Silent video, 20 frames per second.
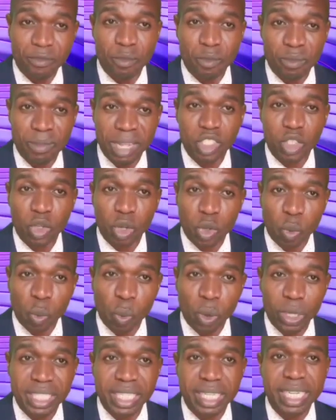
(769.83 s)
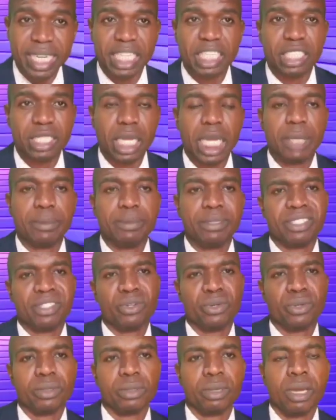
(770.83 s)
Make sure you watch the next
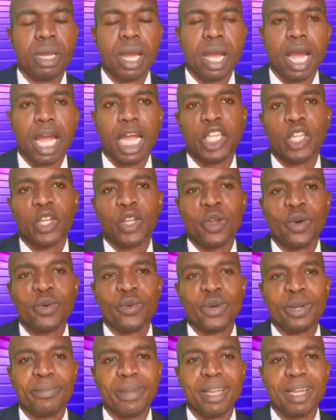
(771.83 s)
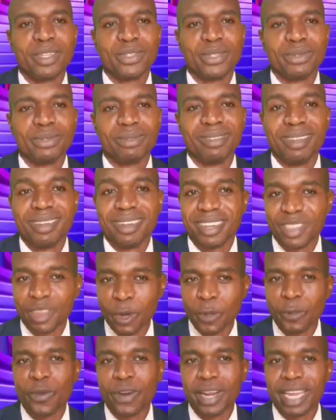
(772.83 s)
episode, and the Lord will bless you.
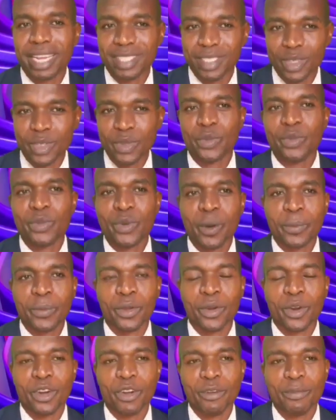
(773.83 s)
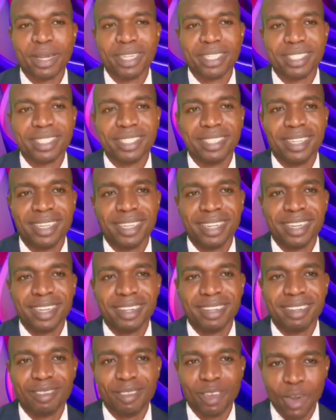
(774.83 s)
Don't forget to drop your comments.
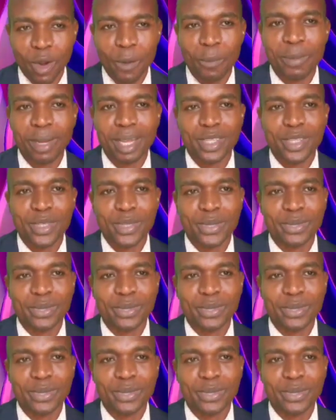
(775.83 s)
God bless